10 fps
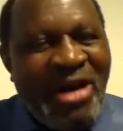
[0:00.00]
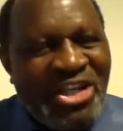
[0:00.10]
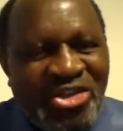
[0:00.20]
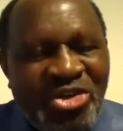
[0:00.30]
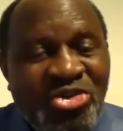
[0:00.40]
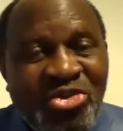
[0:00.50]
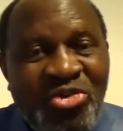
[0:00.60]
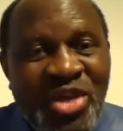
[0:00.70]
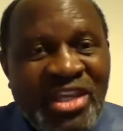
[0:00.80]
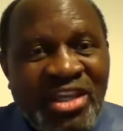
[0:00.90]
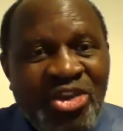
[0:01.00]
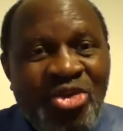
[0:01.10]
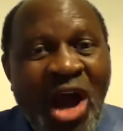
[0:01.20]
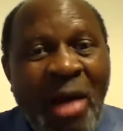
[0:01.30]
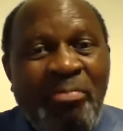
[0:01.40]
By so doing,
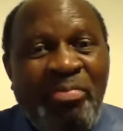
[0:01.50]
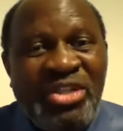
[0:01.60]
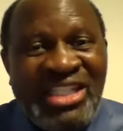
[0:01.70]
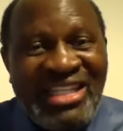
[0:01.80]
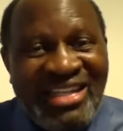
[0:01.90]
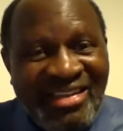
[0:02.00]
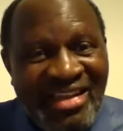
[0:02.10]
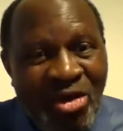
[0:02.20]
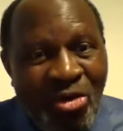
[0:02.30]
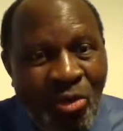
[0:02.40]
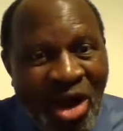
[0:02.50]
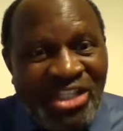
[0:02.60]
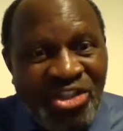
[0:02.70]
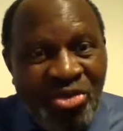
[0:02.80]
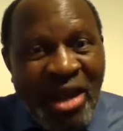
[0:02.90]
you are putting
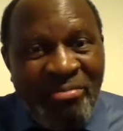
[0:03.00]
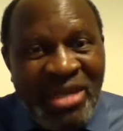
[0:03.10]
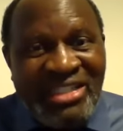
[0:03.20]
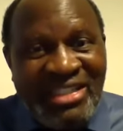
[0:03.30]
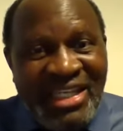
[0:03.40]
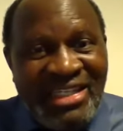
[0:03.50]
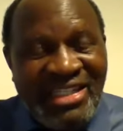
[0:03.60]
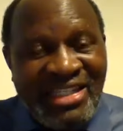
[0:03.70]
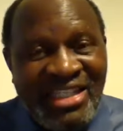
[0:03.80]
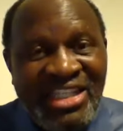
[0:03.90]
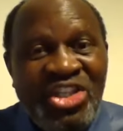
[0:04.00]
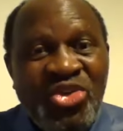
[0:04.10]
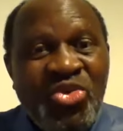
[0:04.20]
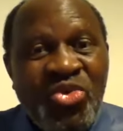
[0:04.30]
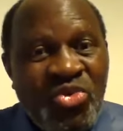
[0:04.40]
what you are meditating in
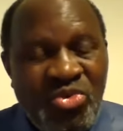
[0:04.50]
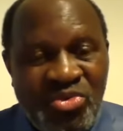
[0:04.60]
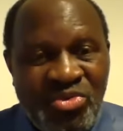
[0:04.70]
you.